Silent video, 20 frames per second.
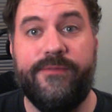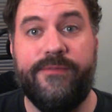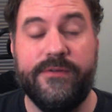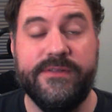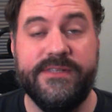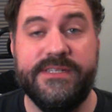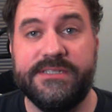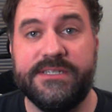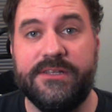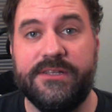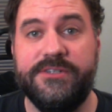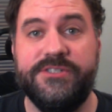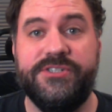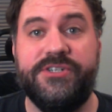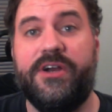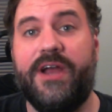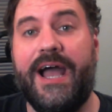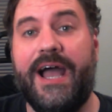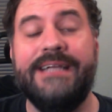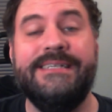Full
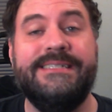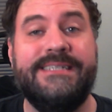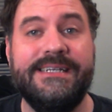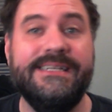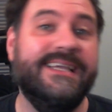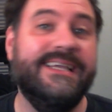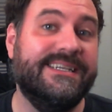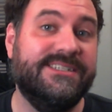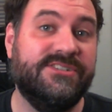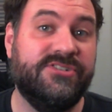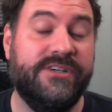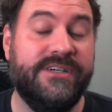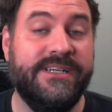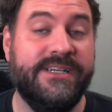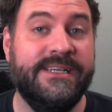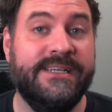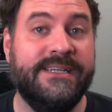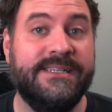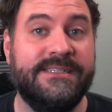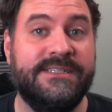disclosure, I did get
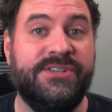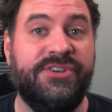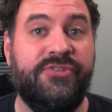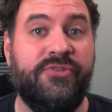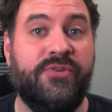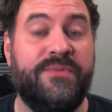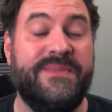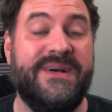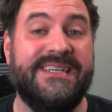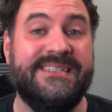Trinity Continuum